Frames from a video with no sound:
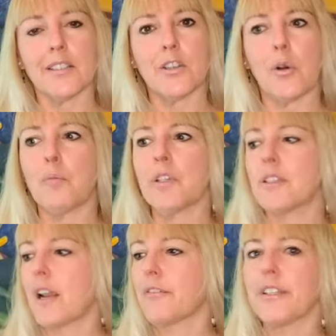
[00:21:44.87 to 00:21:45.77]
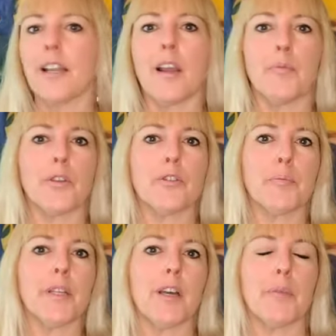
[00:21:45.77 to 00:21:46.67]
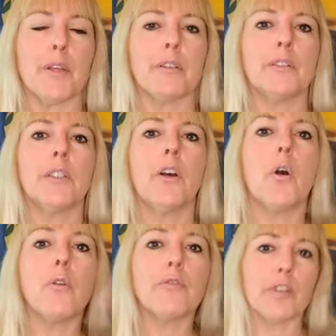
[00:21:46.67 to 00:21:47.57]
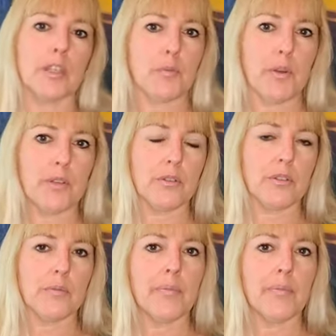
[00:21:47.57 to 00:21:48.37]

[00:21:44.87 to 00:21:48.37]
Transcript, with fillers: So almost every time those are becoming overexposed.